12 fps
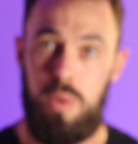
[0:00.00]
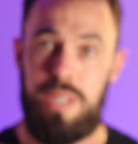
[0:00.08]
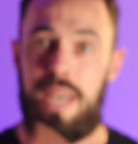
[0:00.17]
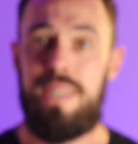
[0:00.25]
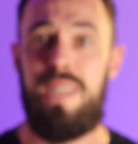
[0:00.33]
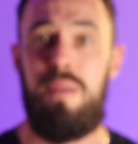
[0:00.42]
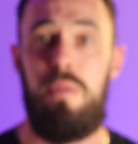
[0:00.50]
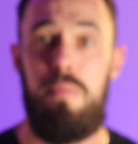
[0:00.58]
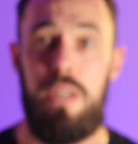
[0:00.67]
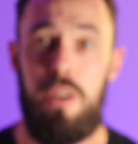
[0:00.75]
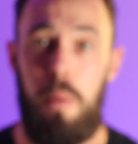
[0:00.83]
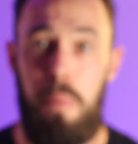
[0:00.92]
When's the last time you've
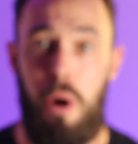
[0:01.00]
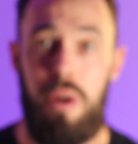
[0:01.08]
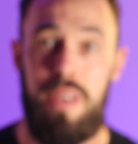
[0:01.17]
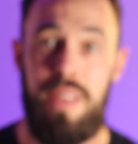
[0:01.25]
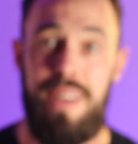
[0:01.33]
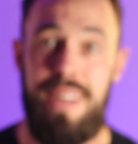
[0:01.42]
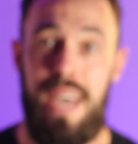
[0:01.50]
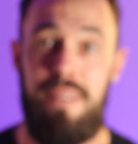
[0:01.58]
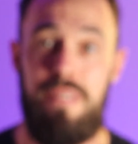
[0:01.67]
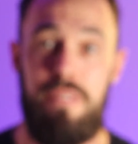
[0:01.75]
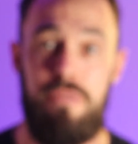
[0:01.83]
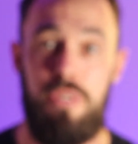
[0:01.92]
been to a party that didn't
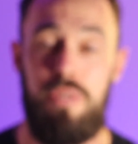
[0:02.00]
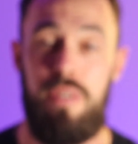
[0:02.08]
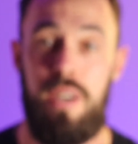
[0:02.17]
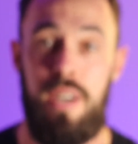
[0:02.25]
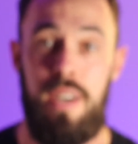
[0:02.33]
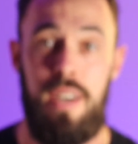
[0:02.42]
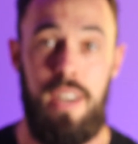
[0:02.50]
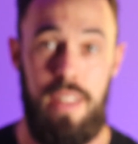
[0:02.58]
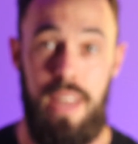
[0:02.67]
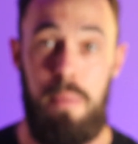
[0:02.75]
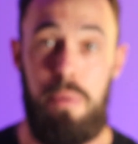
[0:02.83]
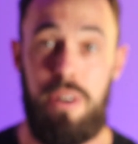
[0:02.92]
have any food?
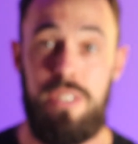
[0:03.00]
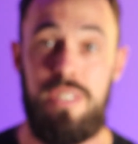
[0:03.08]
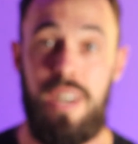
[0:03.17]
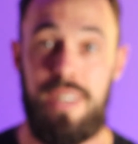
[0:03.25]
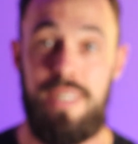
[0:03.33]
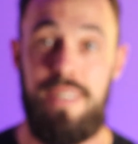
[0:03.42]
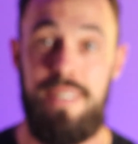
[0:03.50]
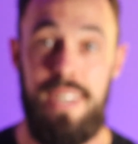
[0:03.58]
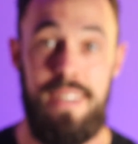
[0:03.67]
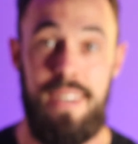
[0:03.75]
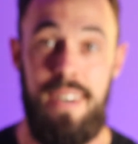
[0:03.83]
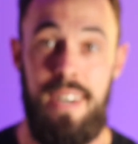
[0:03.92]
That party sucked,
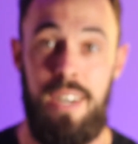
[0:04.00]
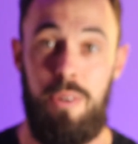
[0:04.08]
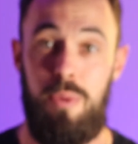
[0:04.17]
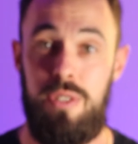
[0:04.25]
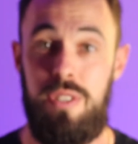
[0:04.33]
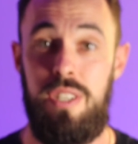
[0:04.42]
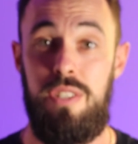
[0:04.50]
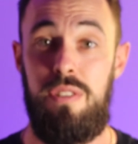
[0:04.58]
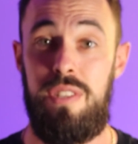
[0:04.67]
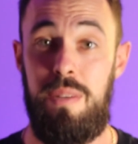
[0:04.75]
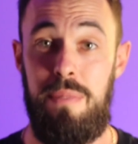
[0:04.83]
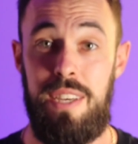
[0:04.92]
didn't it? Did you
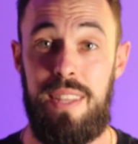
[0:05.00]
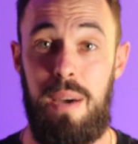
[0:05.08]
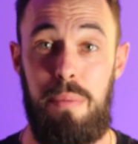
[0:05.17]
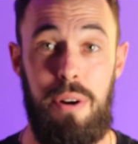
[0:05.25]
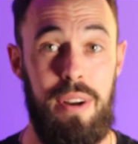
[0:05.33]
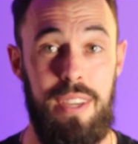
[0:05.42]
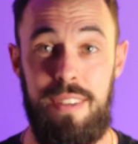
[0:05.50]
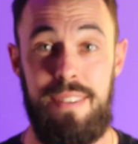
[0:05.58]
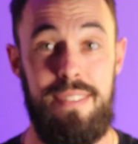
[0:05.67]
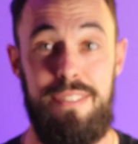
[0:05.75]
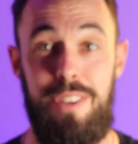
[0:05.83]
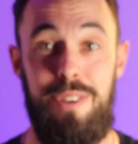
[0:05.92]
see me at that party?
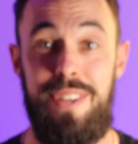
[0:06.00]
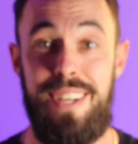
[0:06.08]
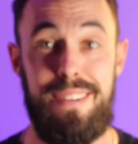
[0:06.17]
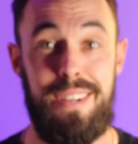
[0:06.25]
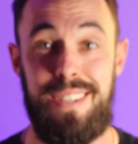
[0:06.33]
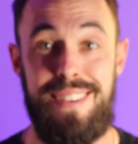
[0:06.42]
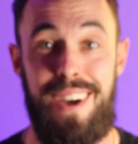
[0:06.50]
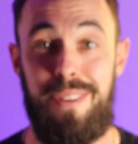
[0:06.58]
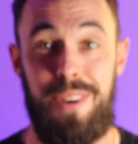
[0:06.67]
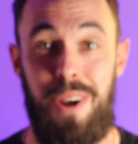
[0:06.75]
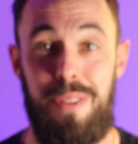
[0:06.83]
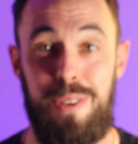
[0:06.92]
No, you didn't, because I
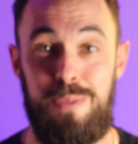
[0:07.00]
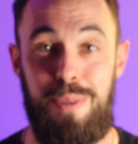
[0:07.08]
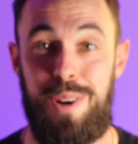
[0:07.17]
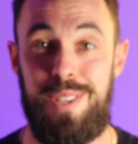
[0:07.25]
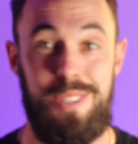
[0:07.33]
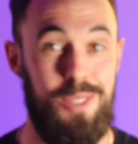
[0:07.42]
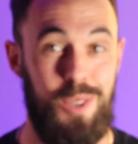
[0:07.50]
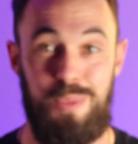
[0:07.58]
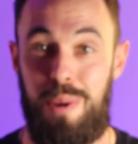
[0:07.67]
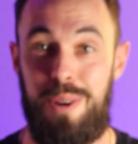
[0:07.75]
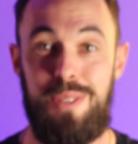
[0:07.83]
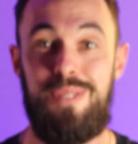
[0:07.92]
don't go to those parties, because those
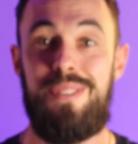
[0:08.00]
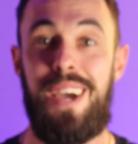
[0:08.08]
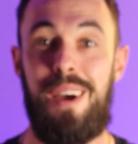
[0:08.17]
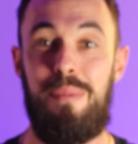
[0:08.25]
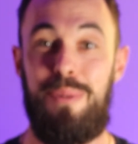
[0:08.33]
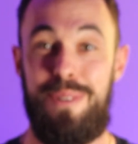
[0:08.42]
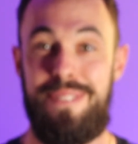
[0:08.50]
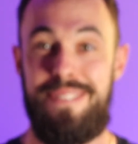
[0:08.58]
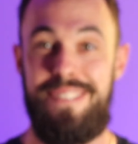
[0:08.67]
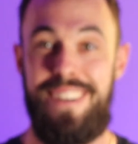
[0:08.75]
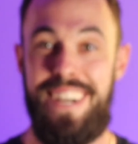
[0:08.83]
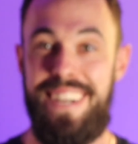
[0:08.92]
parties are terrible,
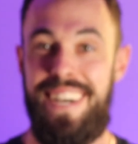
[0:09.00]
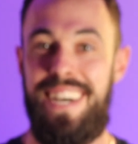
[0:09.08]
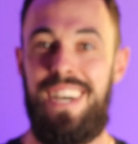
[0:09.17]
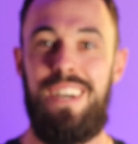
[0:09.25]
right?